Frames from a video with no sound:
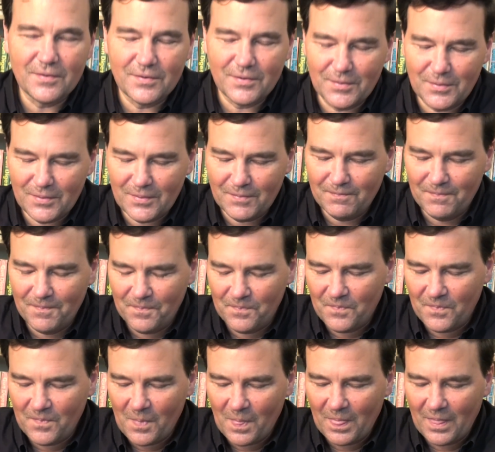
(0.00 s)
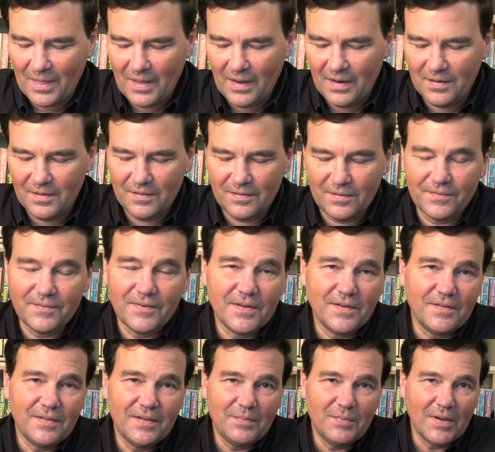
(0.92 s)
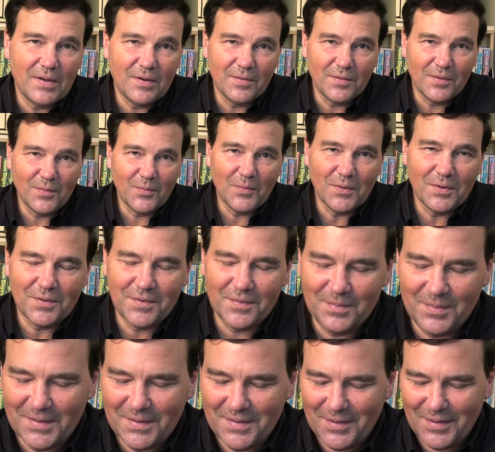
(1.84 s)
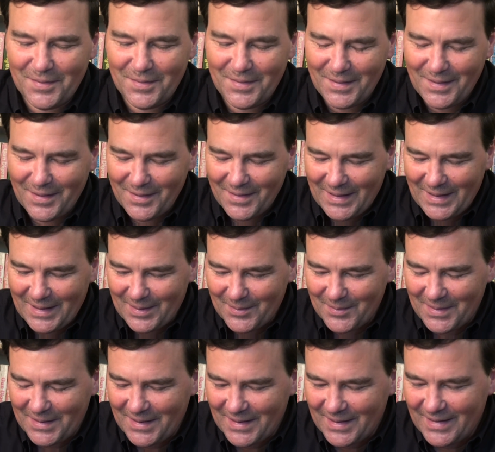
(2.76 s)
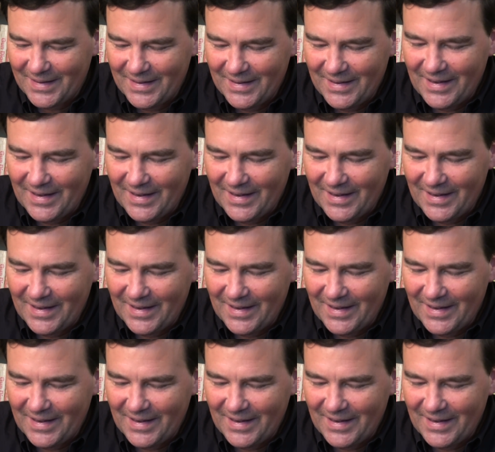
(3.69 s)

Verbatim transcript: So I don't know if I see better or worse, but they're there anyway.